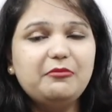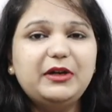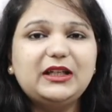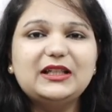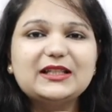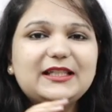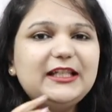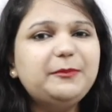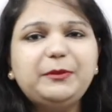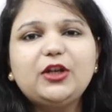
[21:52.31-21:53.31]
But
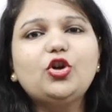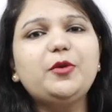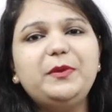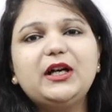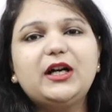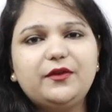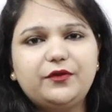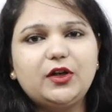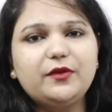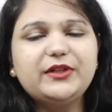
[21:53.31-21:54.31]
asleep cannot be
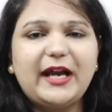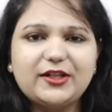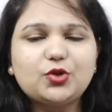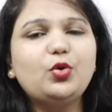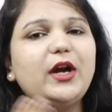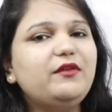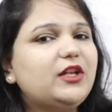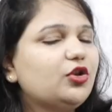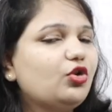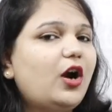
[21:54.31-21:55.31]
adverb, that's why we
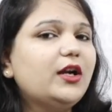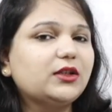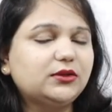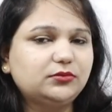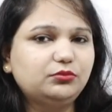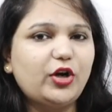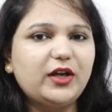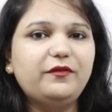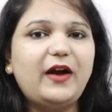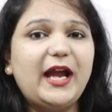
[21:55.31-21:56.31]
cannot
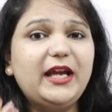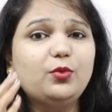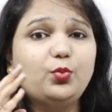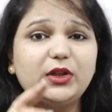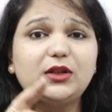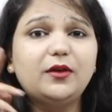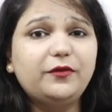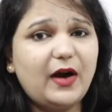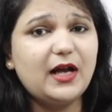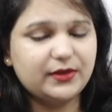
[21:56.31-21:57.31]
modify with
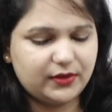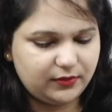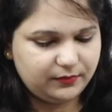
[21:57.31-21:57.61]
fast.